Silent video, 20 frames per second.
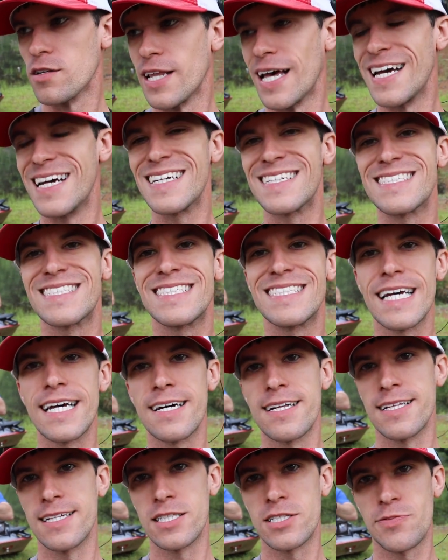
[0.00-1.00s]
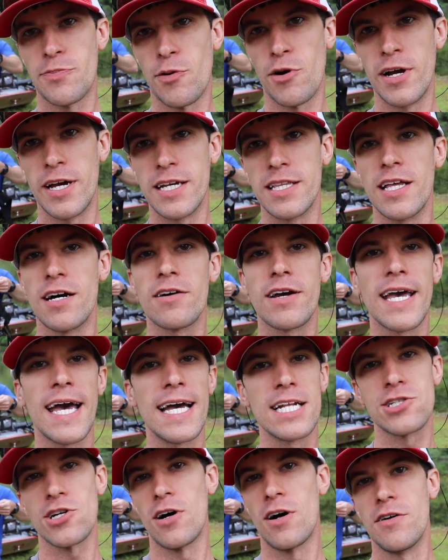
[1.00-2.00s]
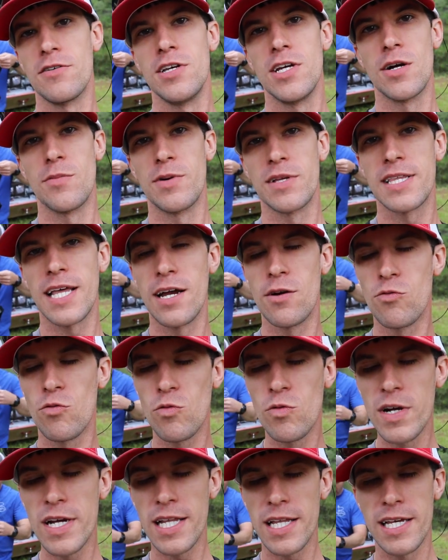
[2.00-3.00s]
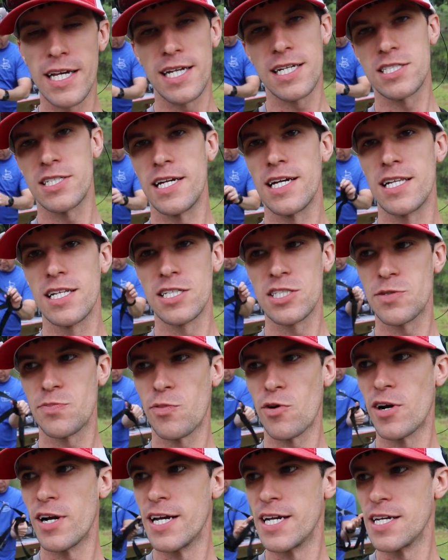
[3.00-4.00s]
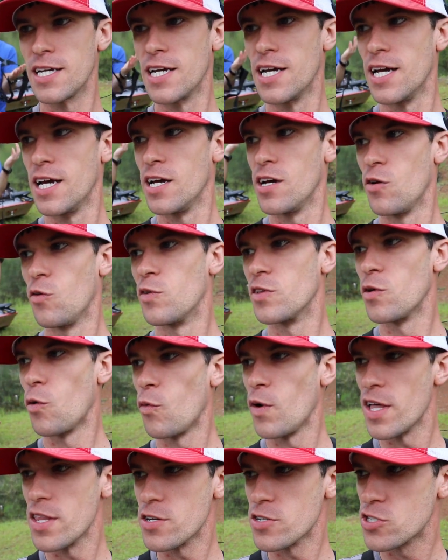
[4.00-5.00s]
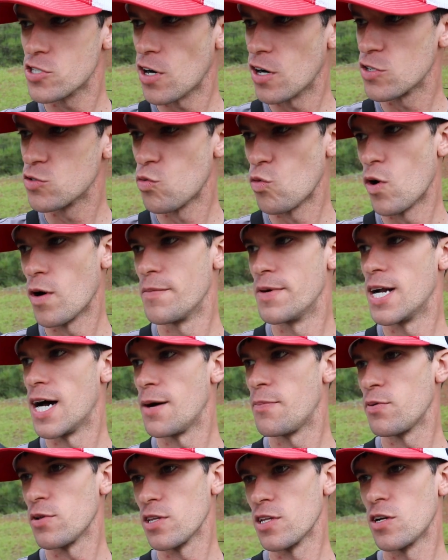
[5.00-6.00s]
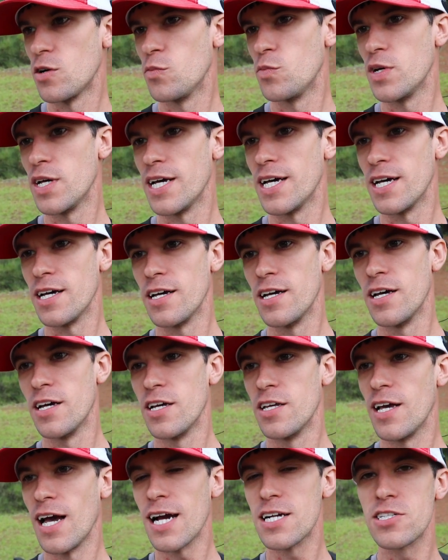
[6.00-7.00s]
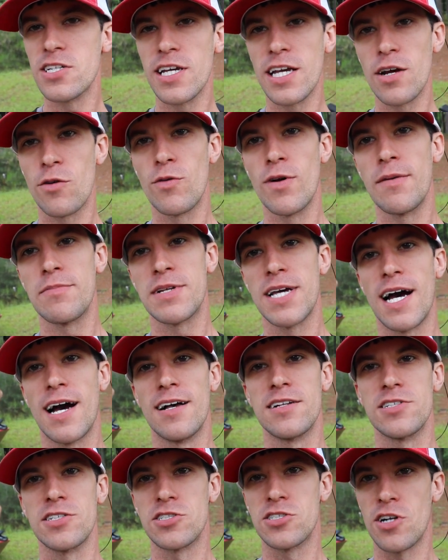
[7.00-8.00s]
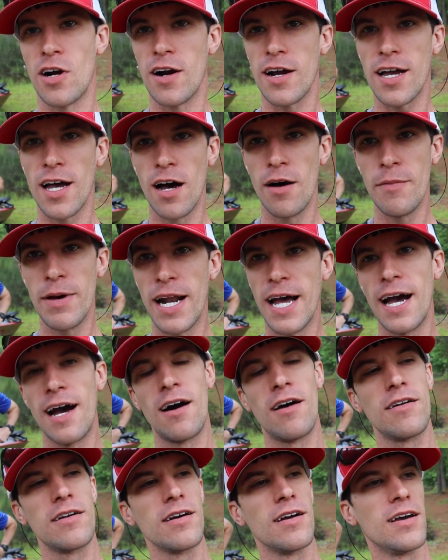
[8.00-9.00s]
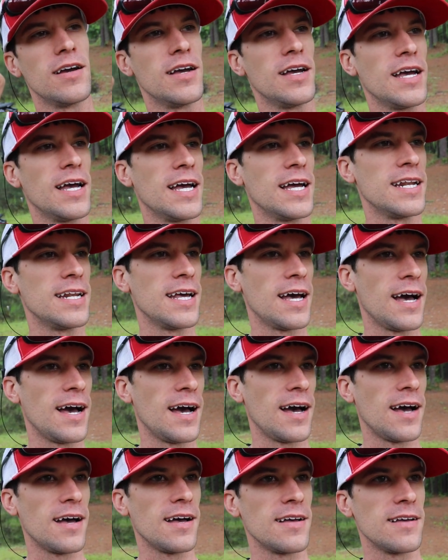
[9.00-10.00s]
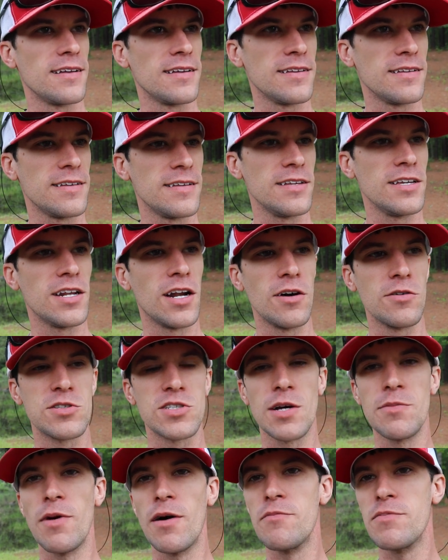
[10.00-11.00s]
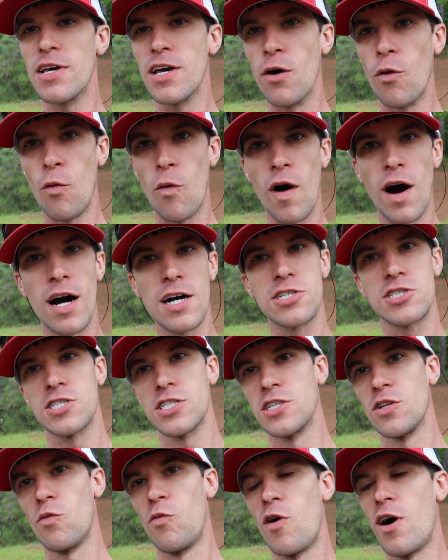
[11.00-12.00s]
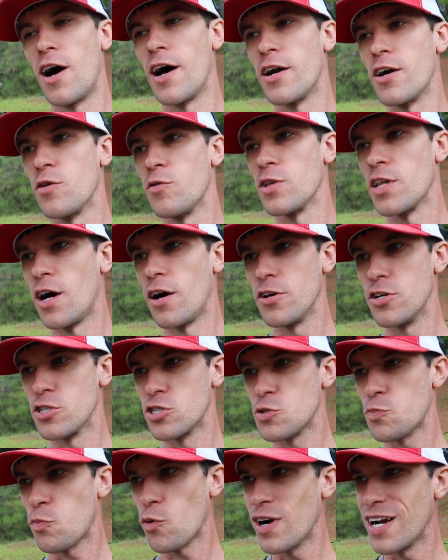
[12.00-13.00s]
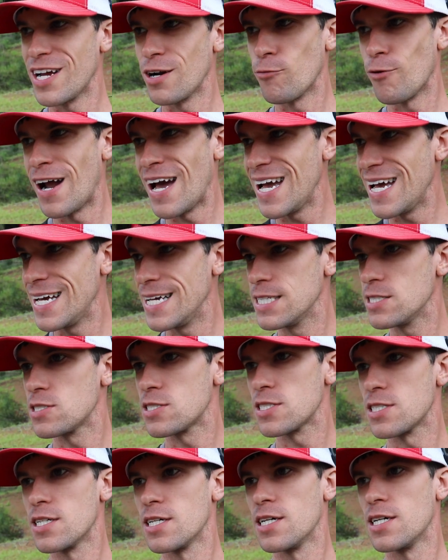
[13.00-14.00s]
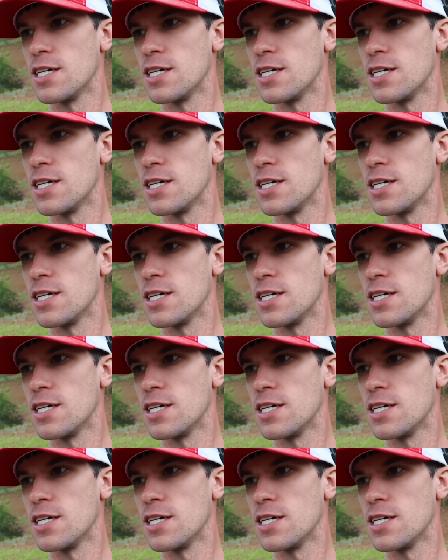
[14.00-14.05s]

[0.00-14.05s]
They excel in spring. They'll catch all year, but they really excel in spring. When the weather starts warming up a little bit, you actually get reptiles that start coming out, and uh, you know, some of them get washed in the water with all your spring rains,